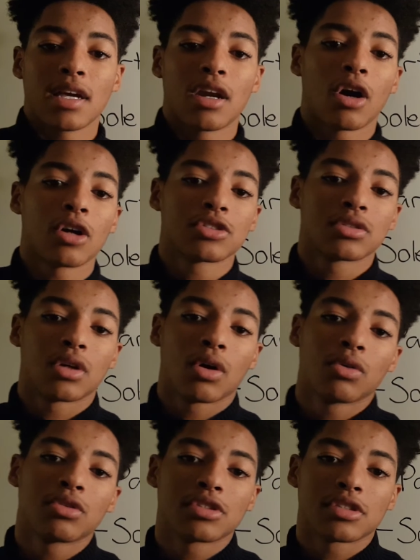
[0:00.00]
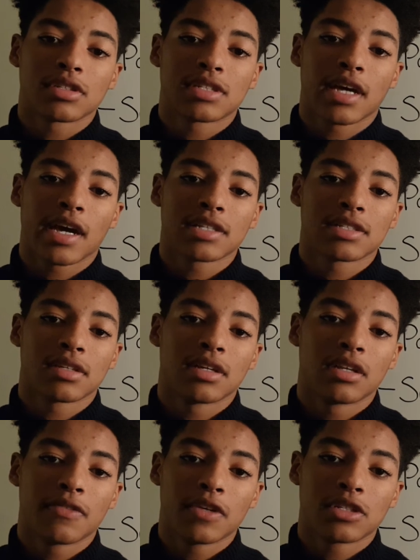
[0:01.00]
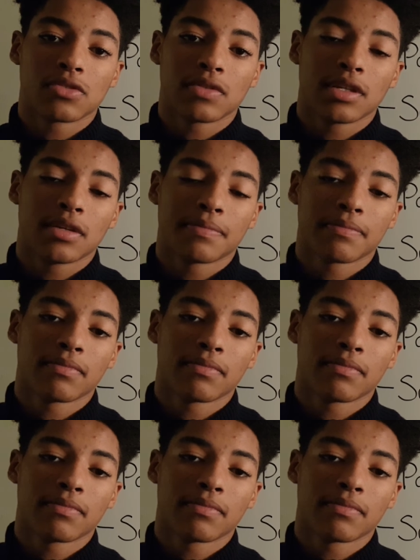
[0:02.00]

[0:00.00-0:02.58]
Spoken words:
and also the owners are taxed individually.